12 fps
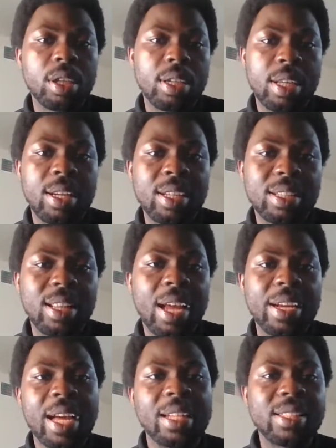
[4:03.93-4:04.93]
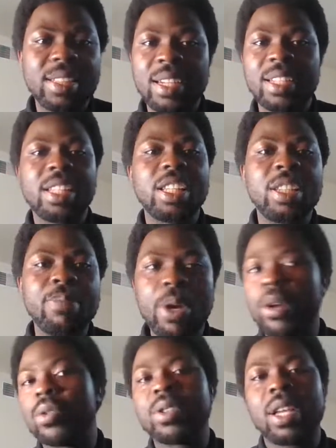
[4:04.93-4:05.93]
in this light than sending
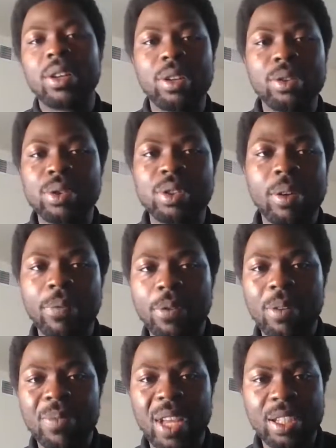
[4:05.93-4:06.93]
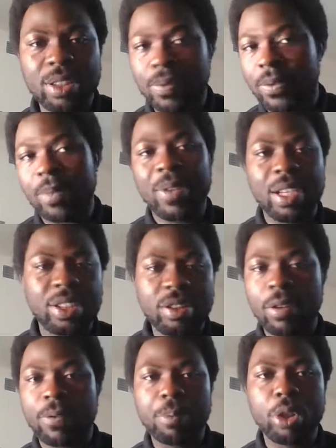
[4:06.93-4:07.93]
emails and all those stuff from Nigeria,
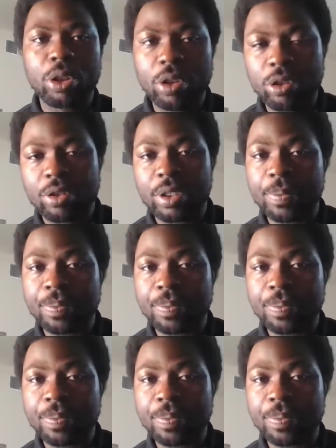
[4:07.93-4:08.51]
from your country.